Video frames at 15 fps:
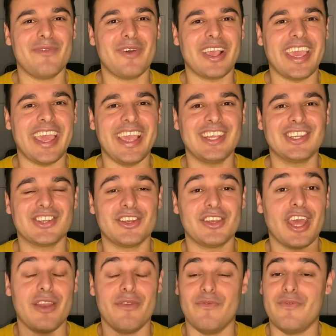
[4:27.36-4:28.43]

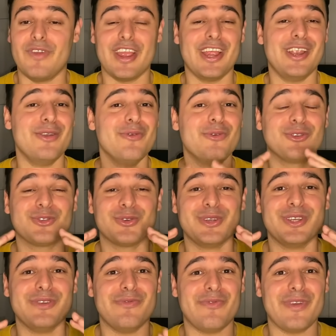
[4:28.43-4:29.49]
vacation, and very
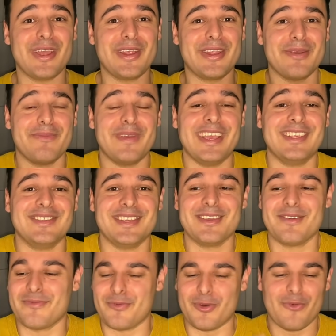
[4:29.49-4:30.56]
luxury, very
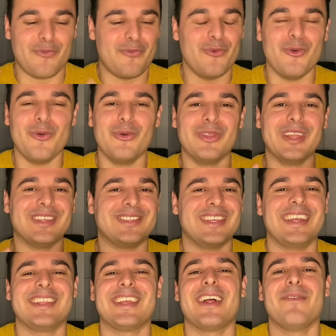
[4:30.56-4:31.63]
amazing for food,
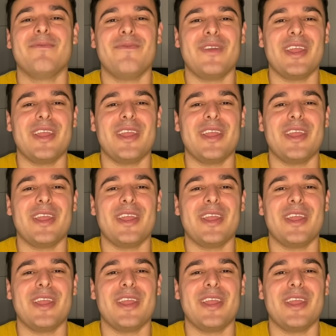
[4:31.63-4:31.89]
etc.